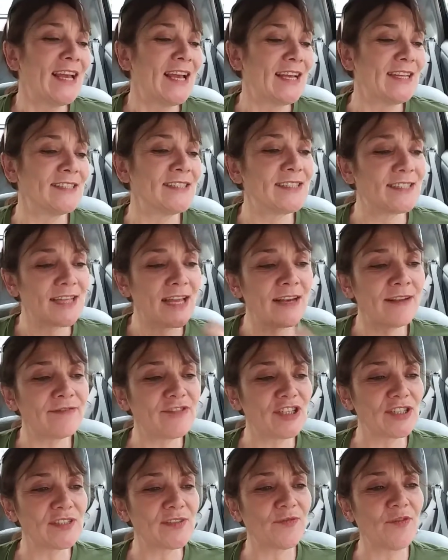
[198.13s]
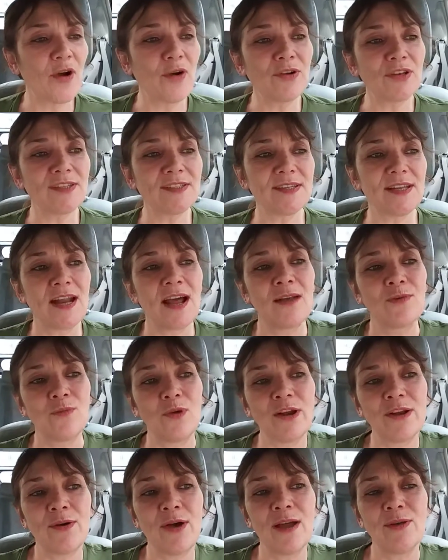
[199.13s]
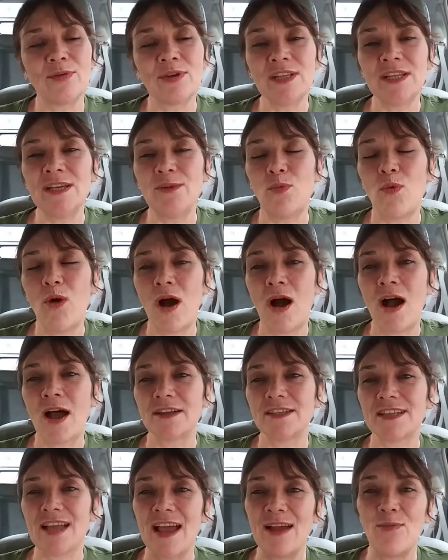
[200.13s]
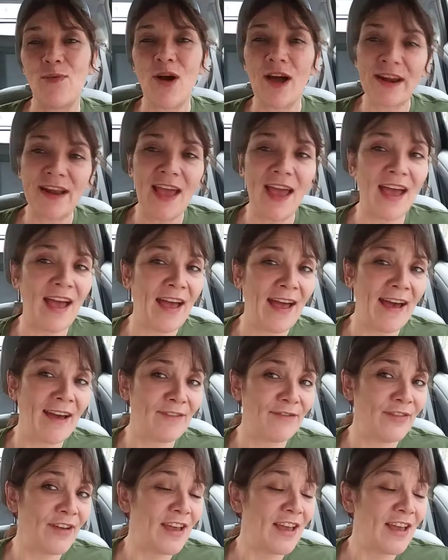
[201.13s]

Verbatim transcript: Instead of just focusing on what do I really want. I want to have